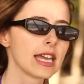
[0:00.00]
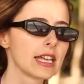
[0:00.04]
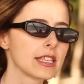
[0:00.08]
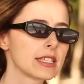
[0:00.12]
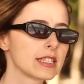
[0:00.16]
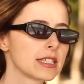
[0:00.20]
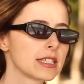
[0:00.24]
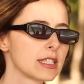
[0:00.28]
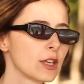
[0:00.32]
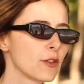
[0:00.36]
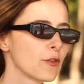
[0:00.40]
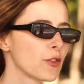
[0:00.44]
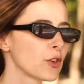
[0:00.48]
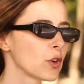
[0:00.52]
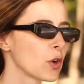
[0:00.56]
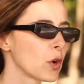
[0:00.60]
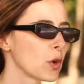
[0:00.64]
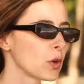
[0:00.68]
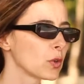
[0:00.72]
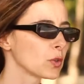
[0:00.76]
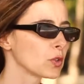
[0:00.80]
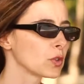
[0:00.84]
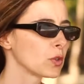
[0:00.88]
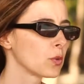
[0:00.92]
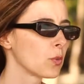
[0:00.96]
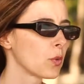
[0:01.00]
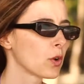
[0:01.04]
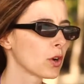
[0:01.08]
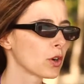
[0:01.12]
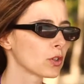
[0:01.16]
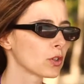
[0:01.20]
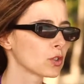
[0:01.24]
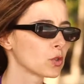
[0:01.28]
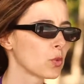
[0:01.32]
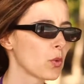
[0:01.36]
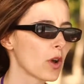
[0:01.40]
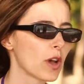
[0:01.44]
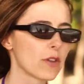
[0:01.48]
It's difficult to
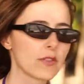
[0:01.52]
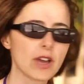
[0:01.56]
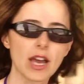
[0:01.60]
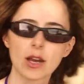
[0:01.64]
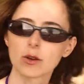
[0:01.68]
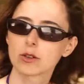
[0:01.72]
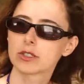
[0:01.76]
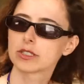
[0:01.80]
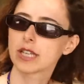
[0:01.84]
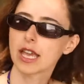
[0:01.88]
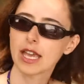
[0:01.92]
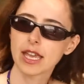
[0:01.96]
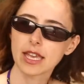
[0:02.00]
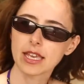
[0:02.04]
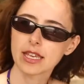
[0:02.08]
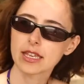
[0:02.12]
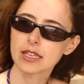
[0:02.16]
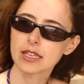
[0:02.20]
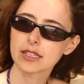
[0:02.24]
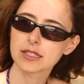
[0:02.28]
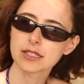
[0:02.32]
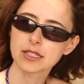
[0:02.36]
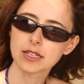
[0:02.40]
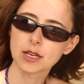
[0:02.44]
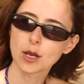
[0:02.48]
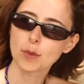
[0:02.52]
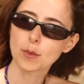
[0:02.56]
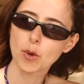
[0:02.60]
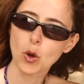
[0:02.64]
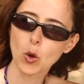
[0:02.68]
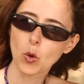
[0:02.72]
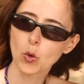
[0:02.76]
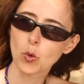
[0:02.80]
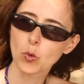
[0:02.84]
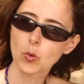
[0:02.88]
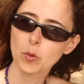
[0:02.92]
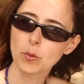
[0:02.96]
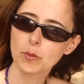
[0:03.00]
work 12-hour days and come
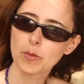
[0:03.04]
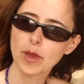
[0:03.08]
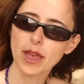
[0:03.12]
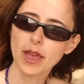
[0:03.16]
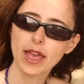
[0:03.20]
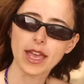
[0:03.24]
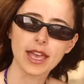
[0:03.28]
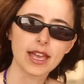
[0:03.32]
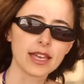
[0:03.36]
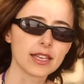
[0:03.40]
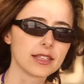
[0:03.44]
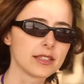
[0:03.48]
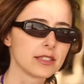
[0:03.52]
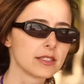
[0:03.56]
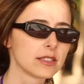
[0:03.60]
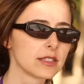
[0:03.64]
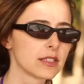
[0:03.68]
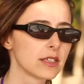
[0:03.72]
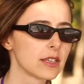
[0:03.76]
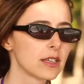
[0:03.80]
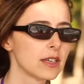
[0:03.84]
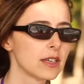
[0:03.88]
home and